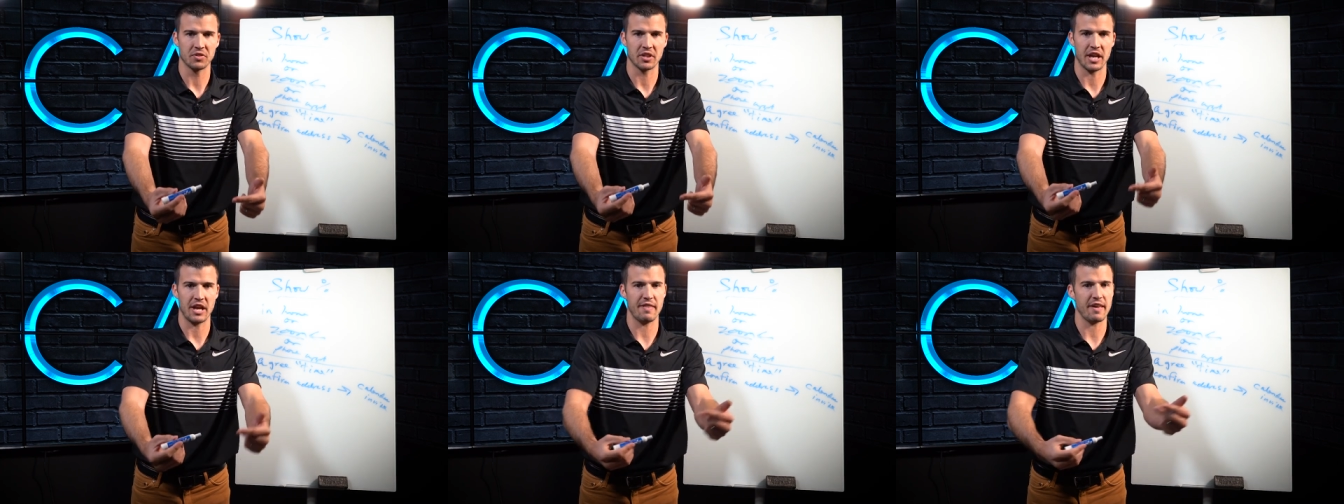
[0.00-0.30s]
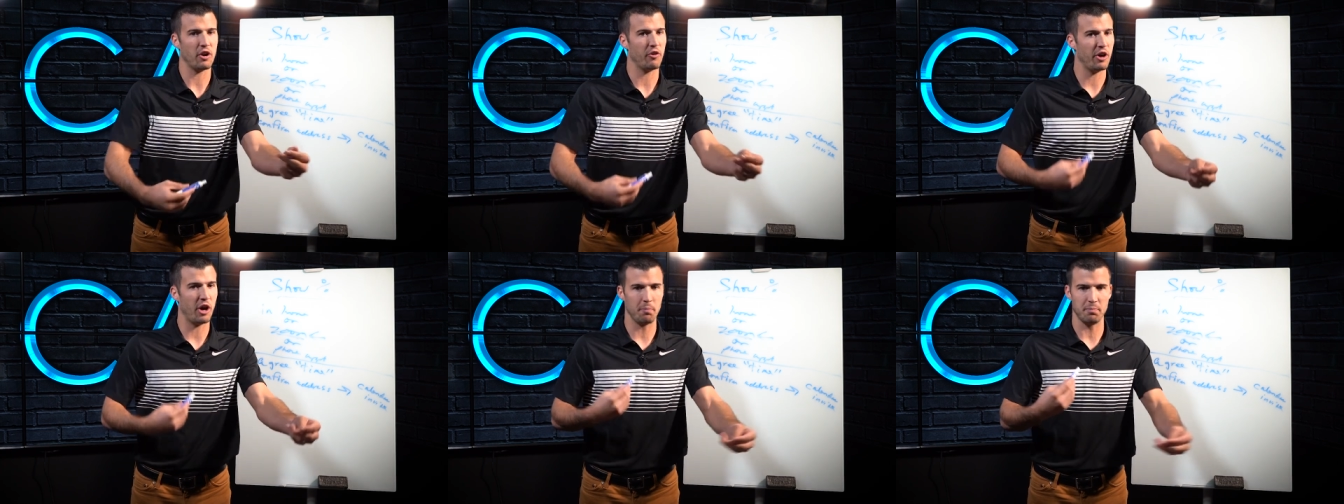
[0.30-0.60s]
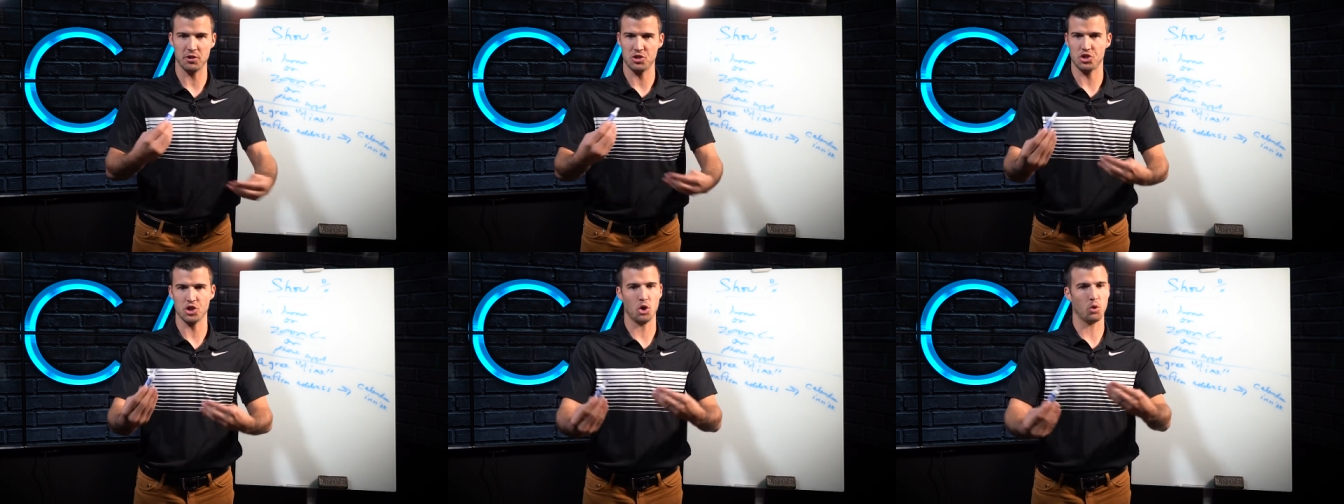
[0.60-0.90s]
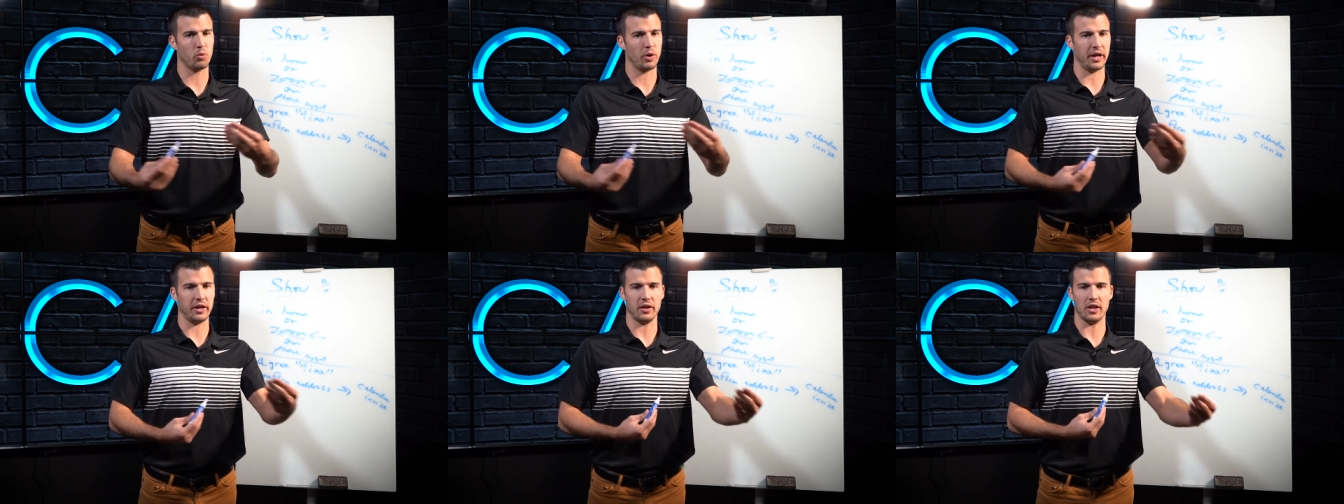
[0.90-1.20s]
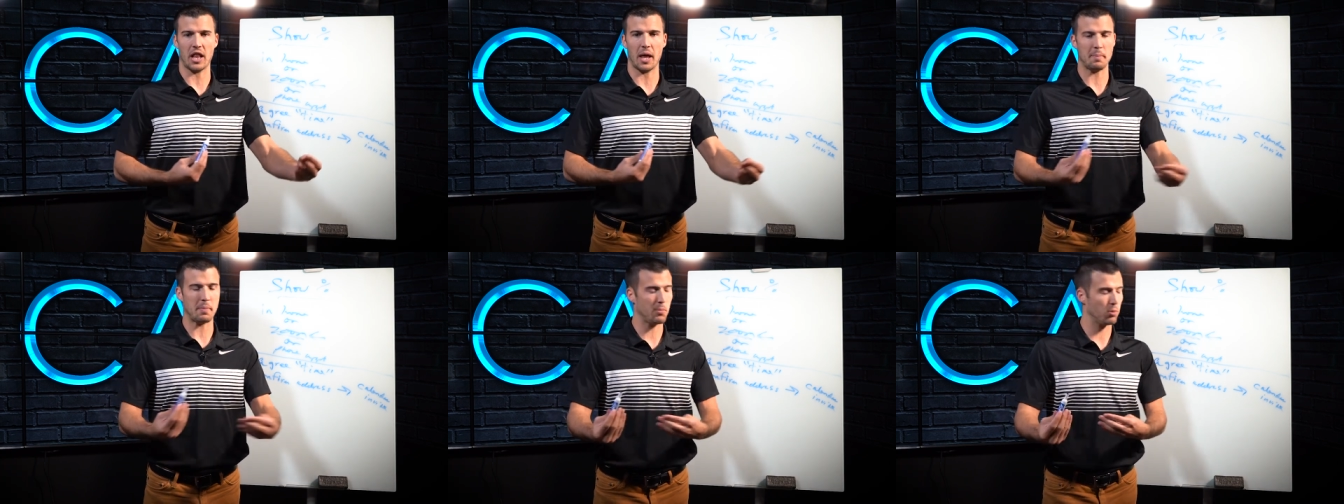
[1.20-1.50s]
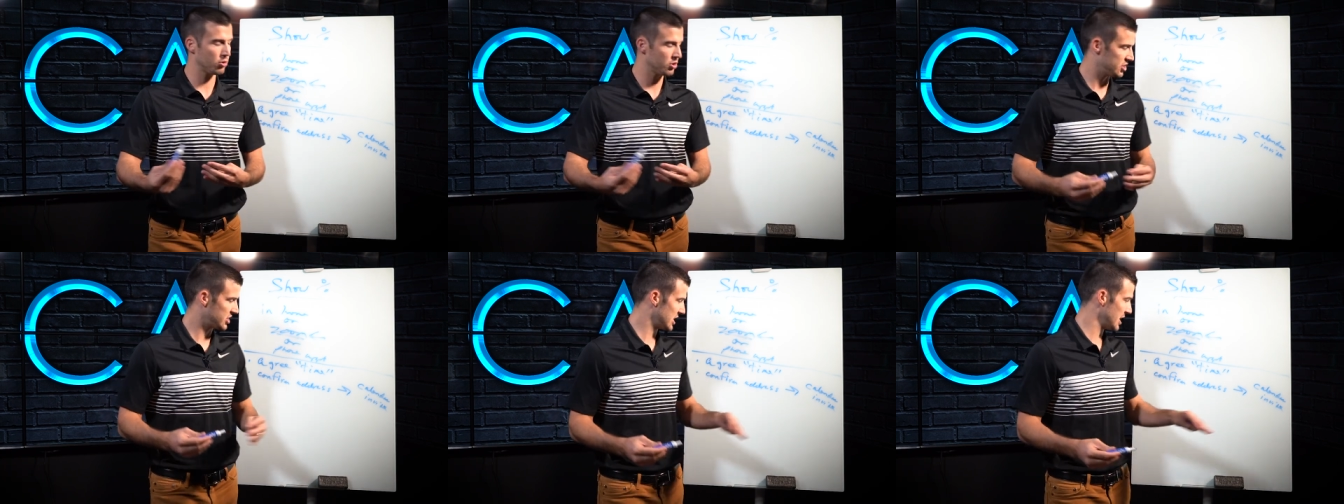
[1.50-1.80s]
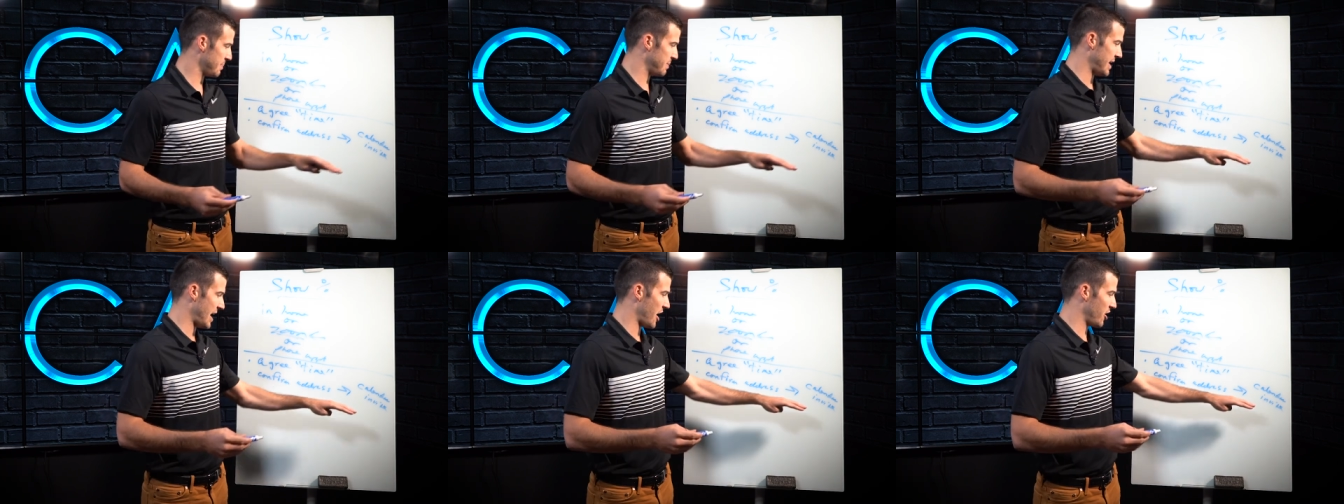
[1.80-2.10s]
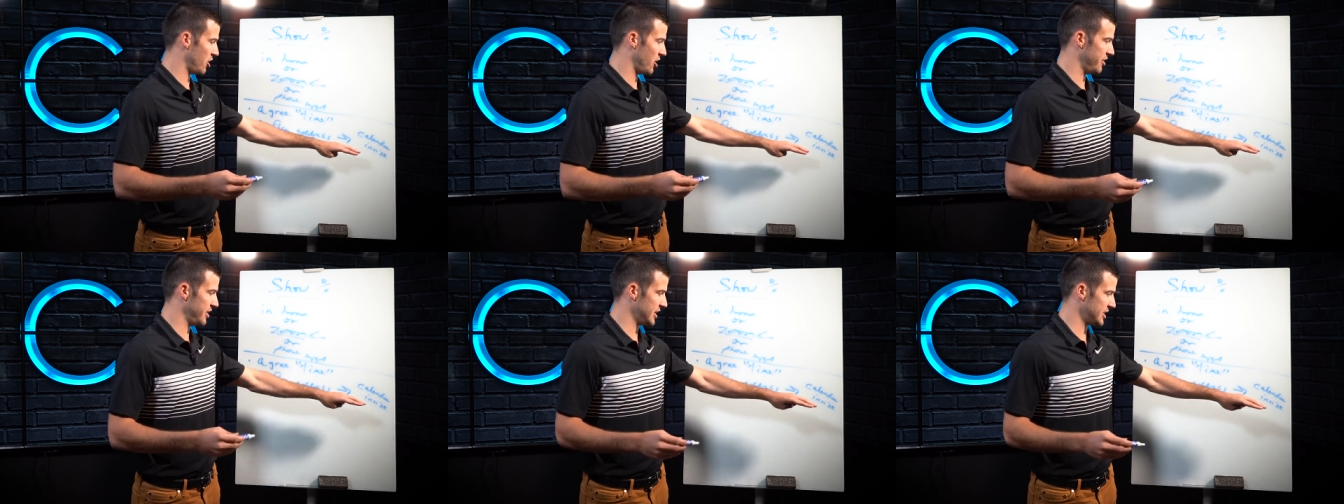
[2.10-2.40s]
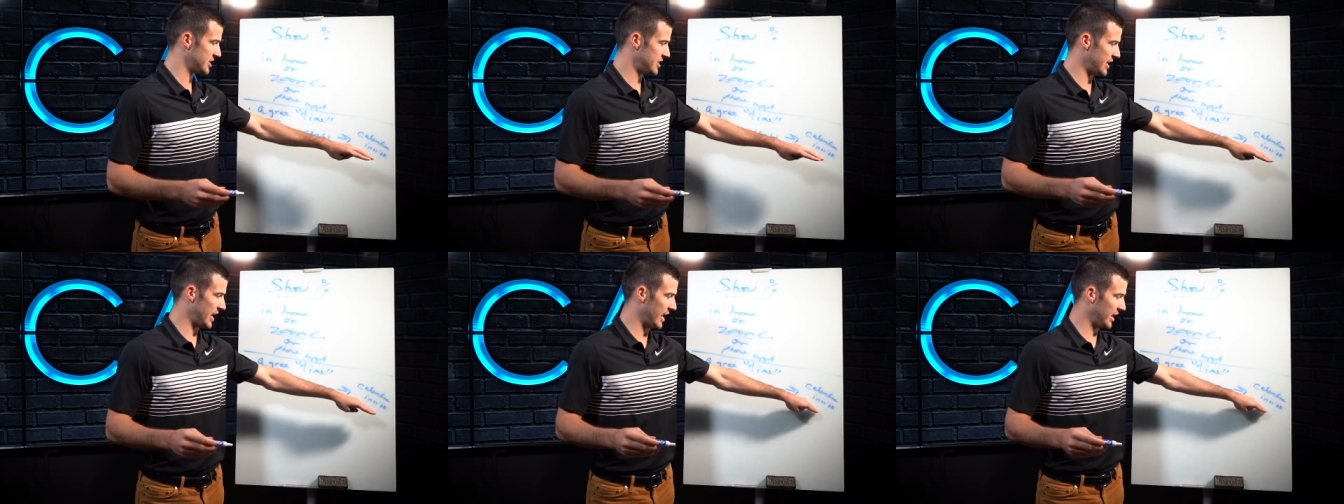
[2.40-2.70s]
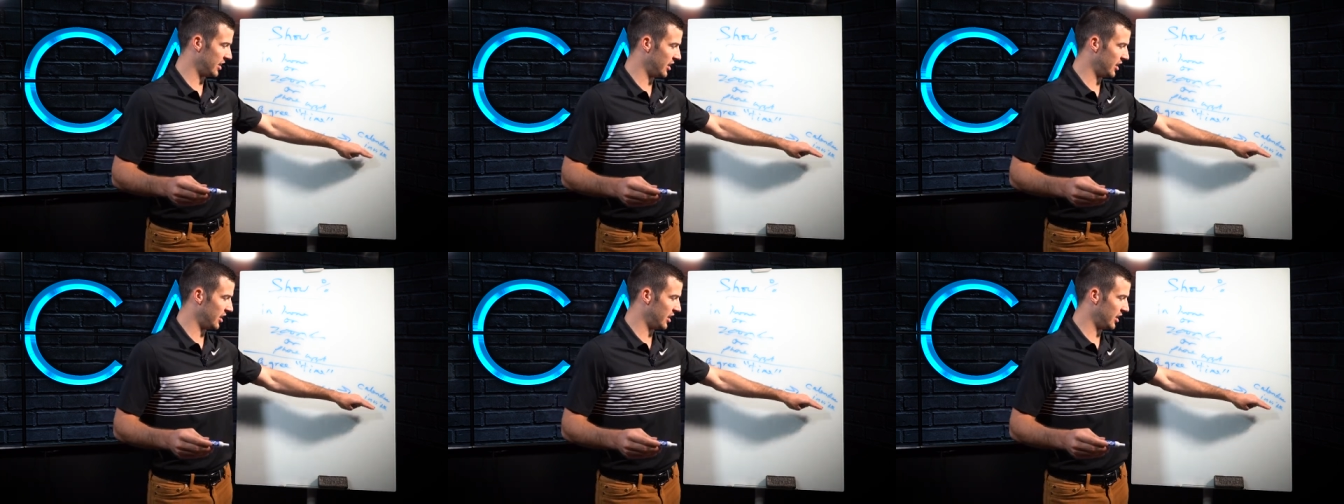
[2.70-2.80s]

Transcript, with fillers: Okay, that'll help the show rate. A lot of people are skipping out on this, and I